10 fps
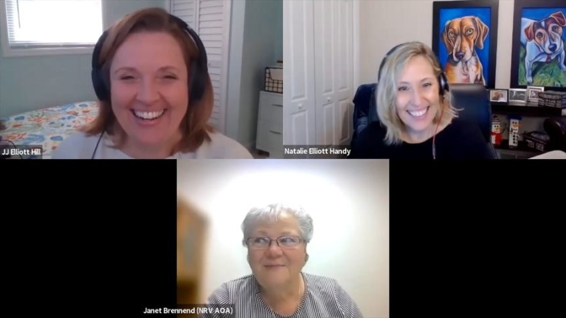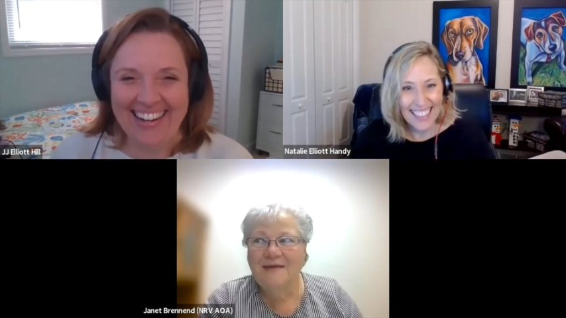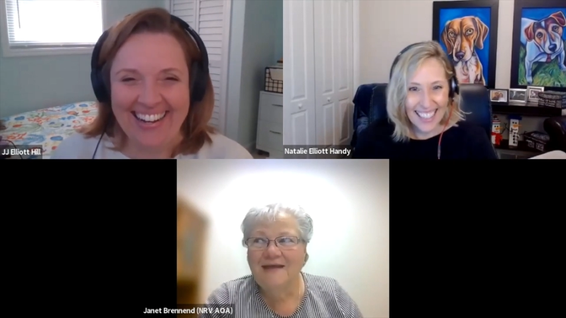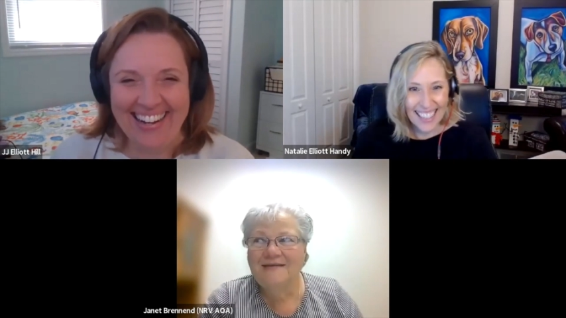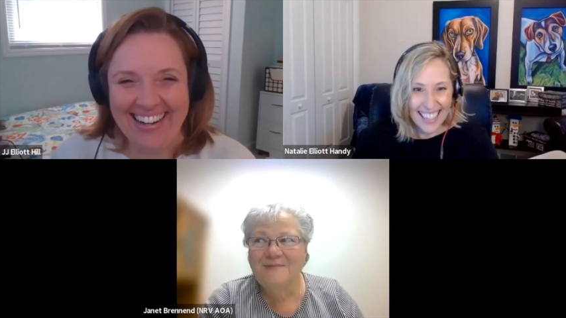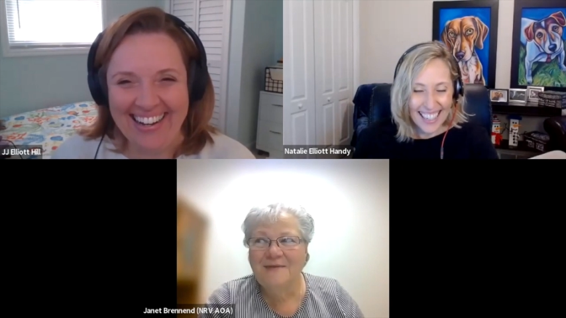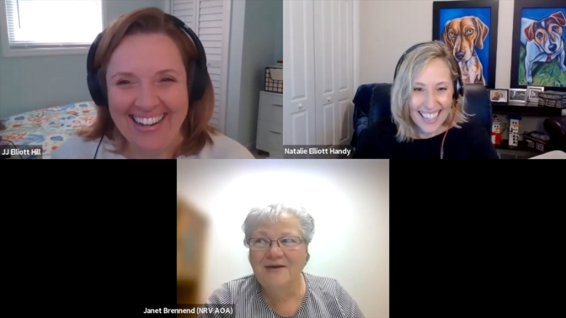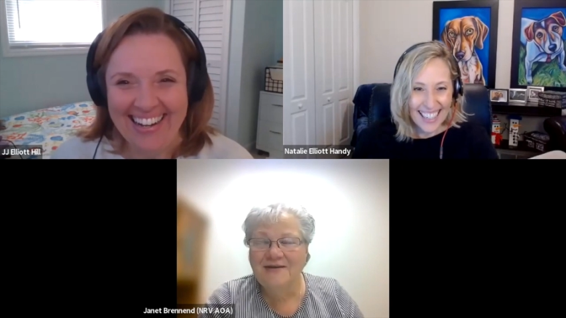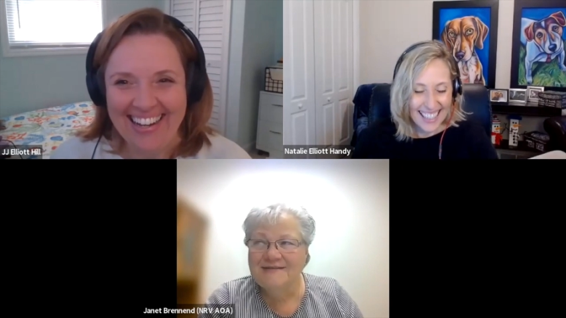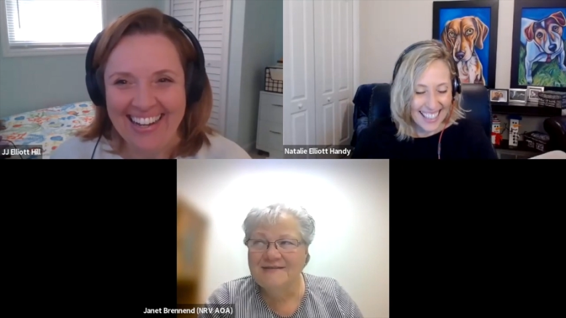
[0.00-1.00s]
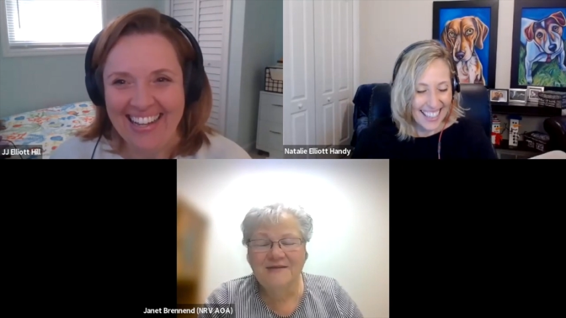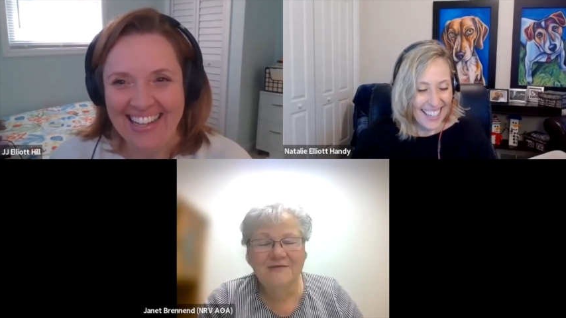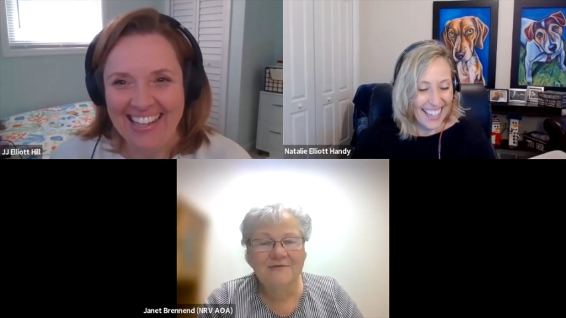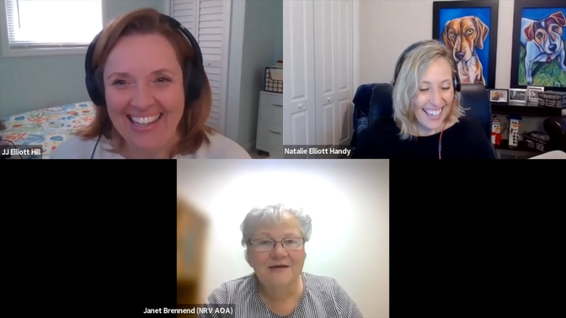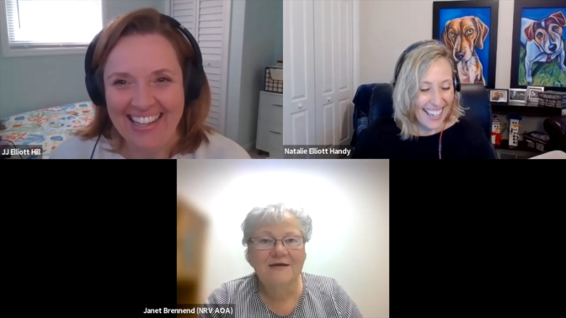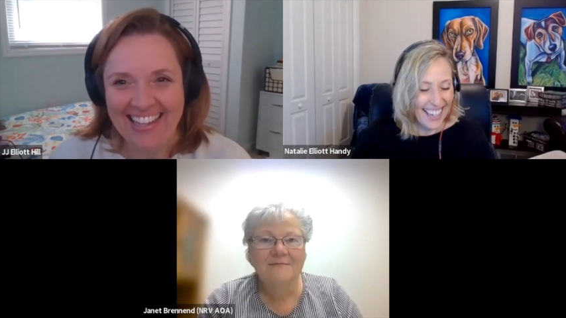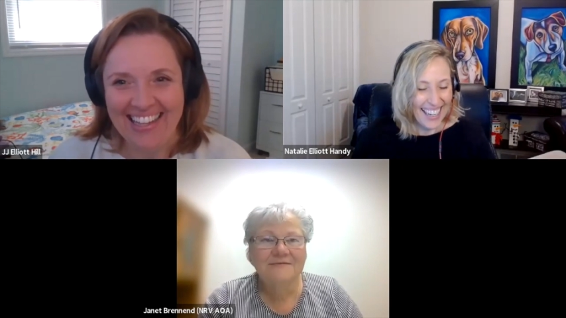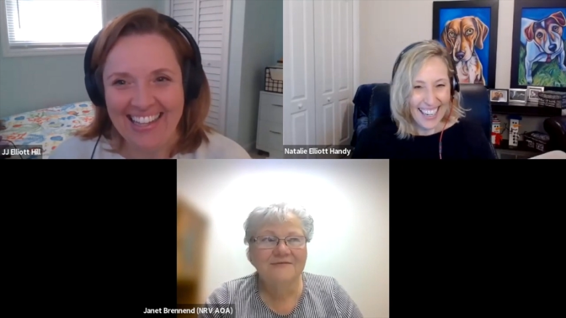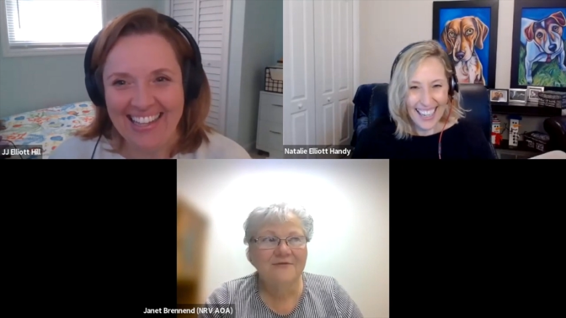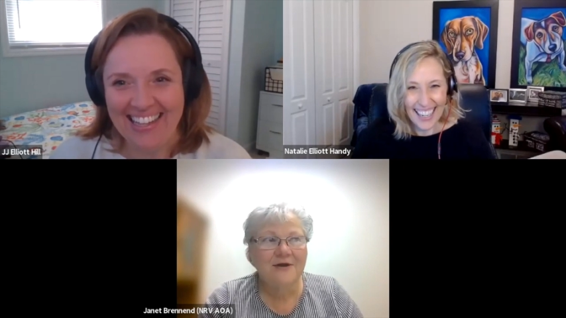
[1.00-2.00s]
Speaker 1: And to be and to be honest with you, it
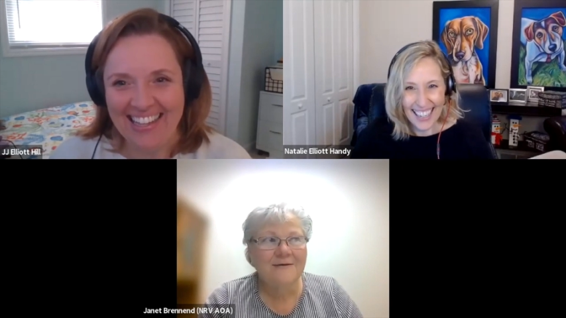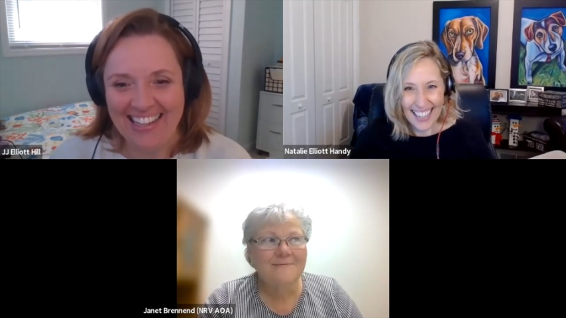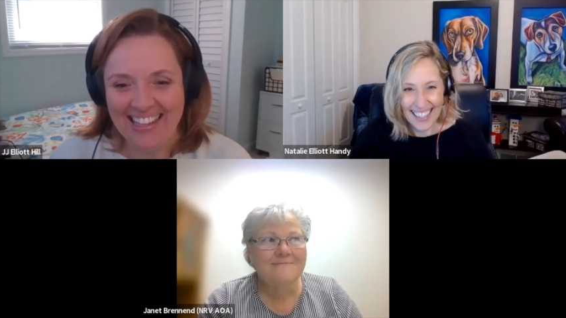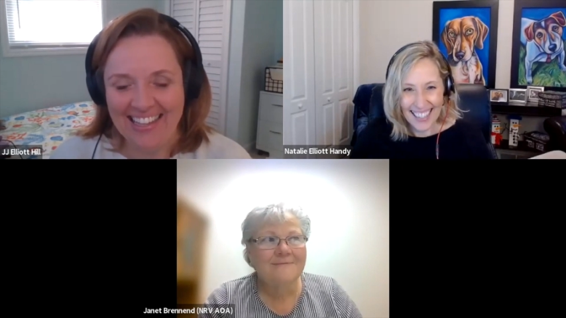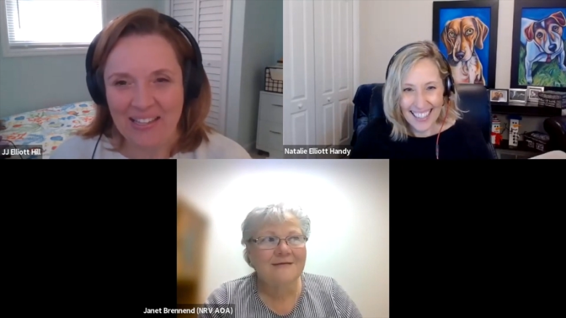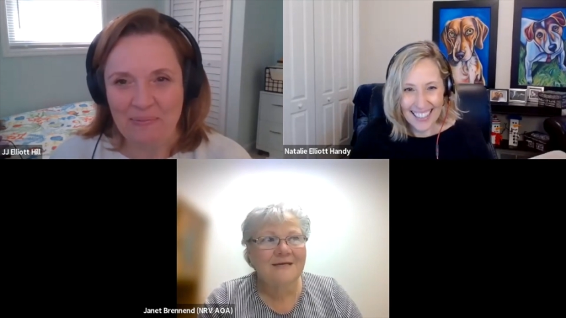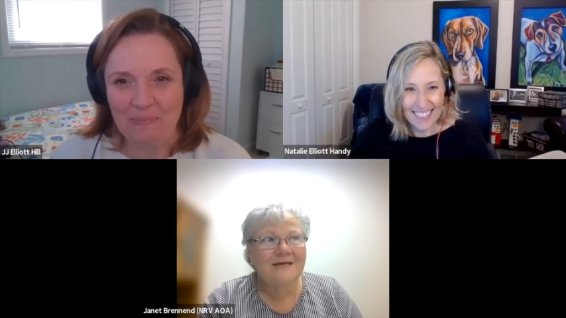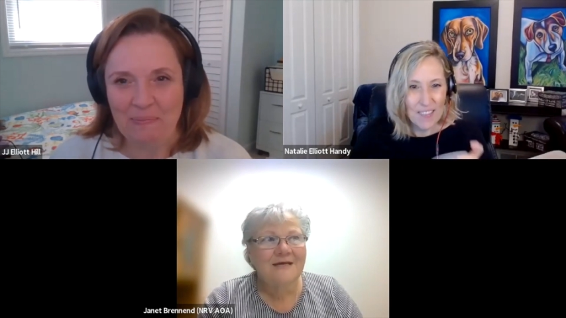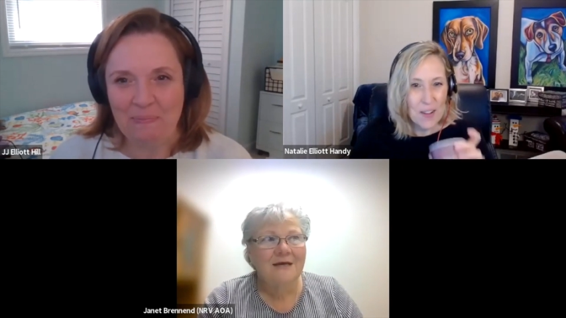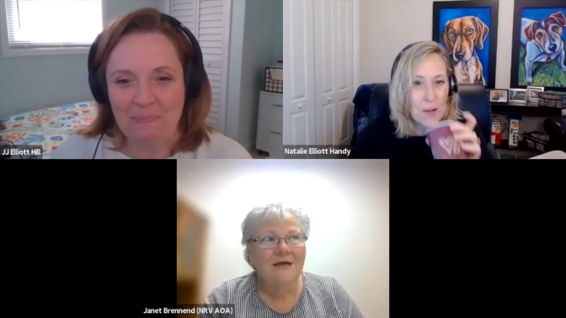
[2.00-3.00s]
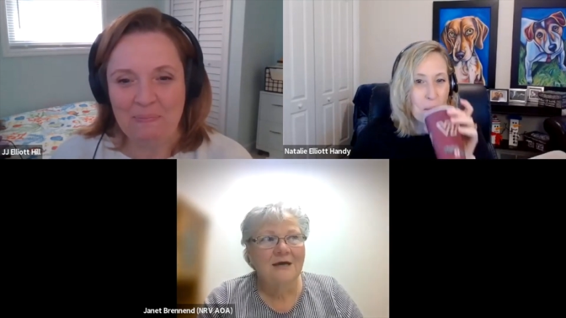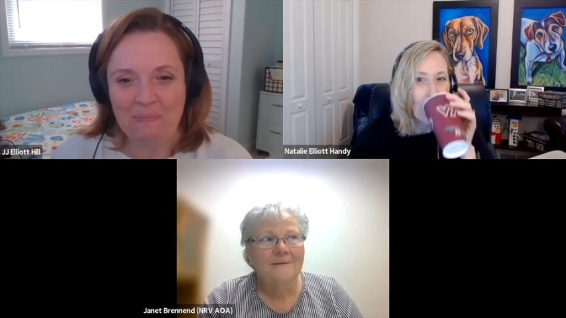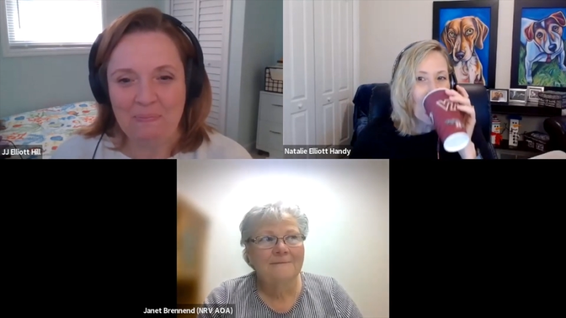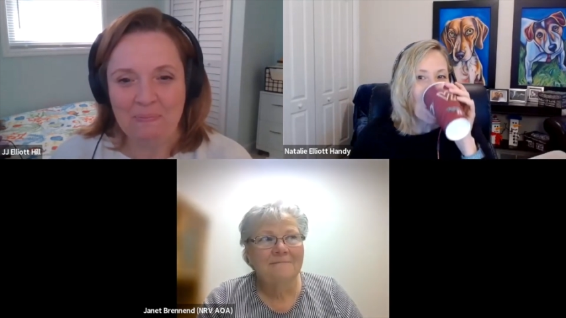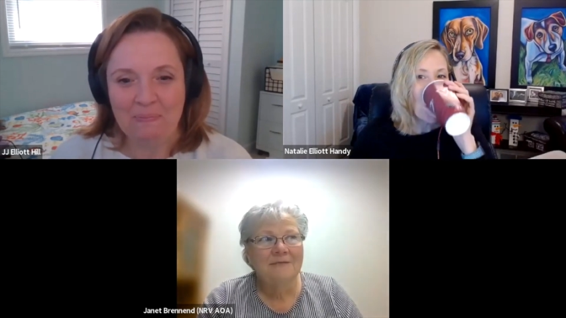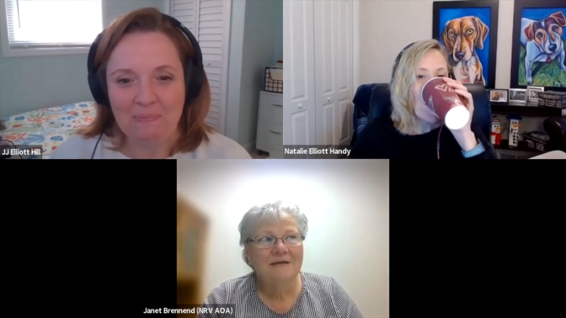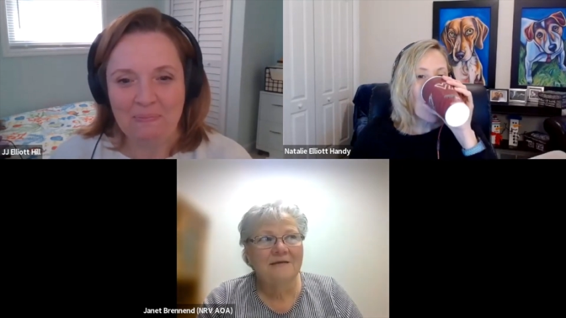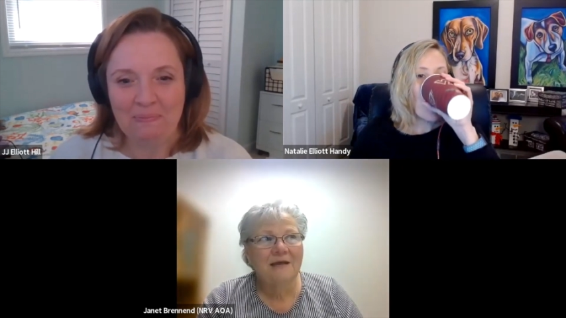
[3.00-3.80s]
comes from um,